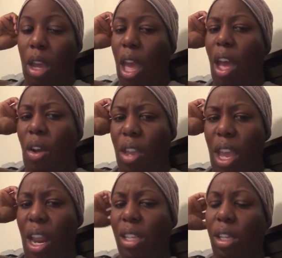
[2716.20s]
Hell
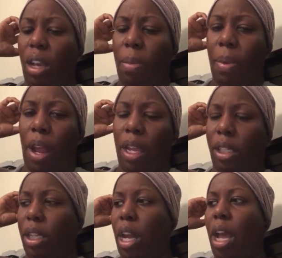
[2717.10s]
yeah, that's a good price.
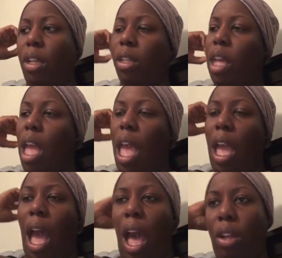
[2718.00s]
Shit,
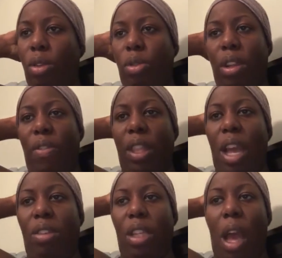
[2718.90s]
I'll do
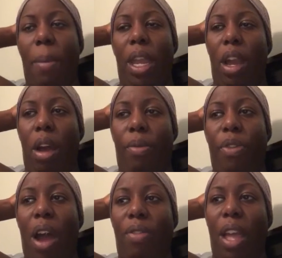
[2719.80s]
7,000. I mean,
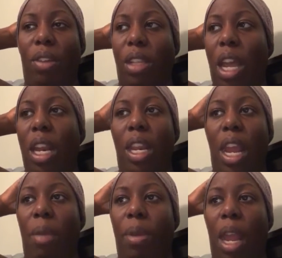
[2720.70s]
5,000 any
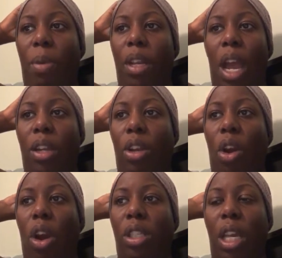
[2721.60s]
damn day with Dr.
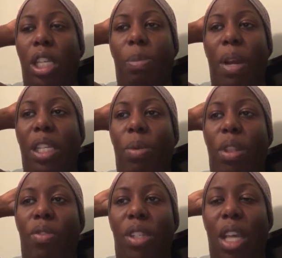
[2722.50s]
Garza, and especially with
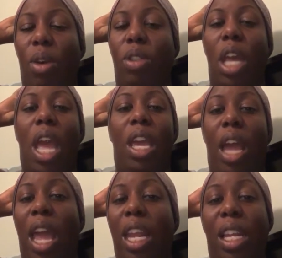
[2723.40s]
the results.
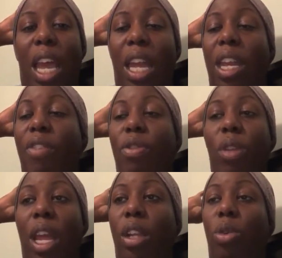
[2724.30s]
Any of you
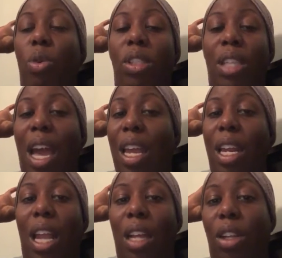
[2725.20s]
ladies who is not in the
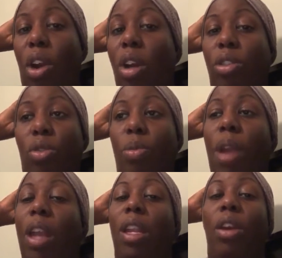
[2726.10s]
Dr. Garza group, y'all
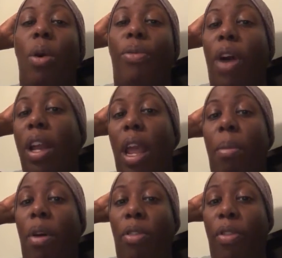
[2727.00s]
need to go find that
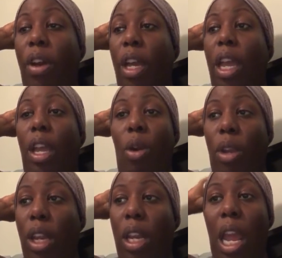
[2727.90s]
motherfucker and go
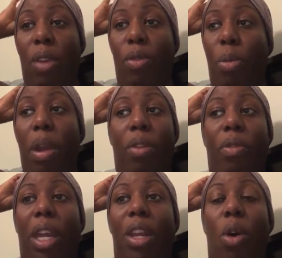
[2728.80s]
get in that group and
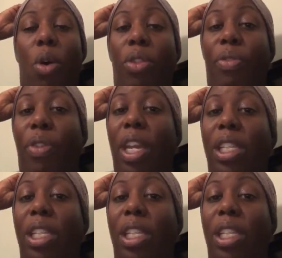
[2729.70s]
read all the feeds.